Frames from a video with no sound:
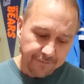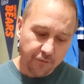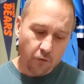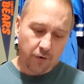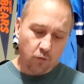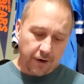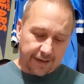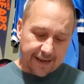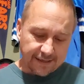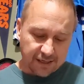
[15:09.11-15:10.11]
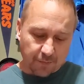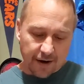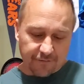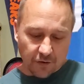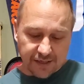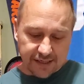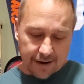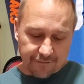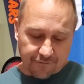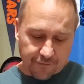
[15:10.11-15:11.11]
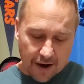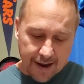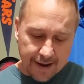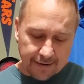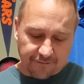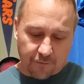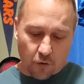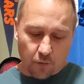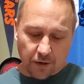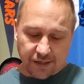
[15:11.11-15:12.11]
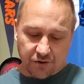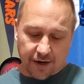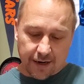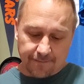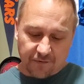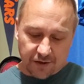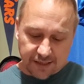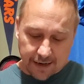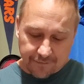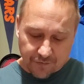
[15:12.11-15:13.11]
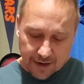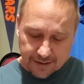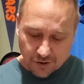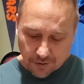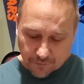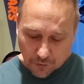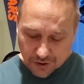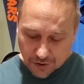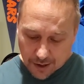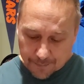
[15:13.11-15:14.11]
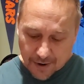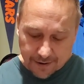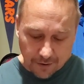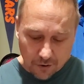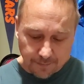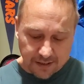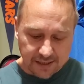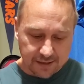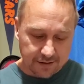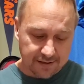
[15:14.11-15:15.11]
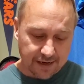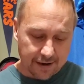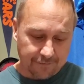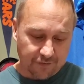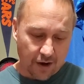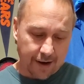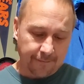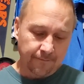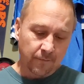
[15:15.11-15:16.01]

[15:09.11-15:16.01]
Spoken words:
4-1 against spread versus San Fran, 4-1 straight up versus San Fran, 2-4 straight up at home to San Fran.